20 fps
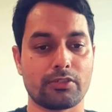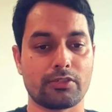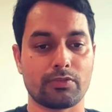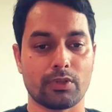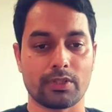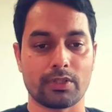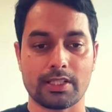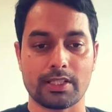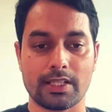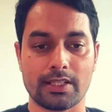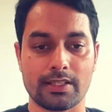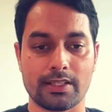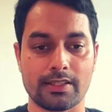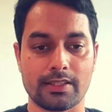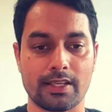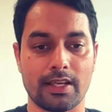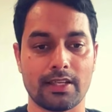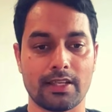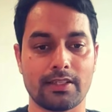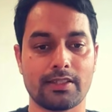for the data
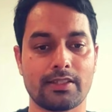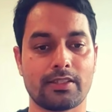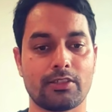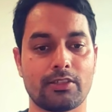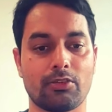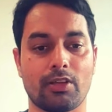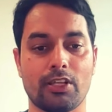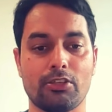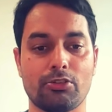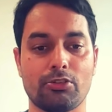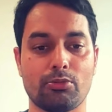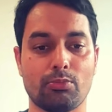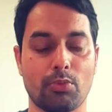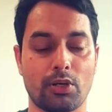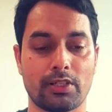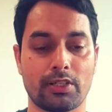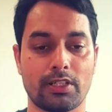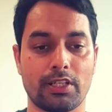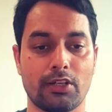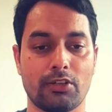sets, you can do
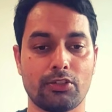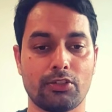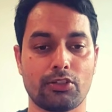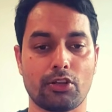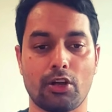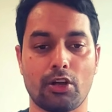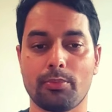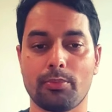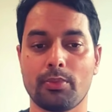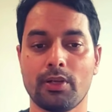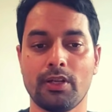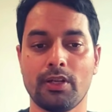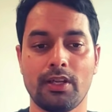modeling on top,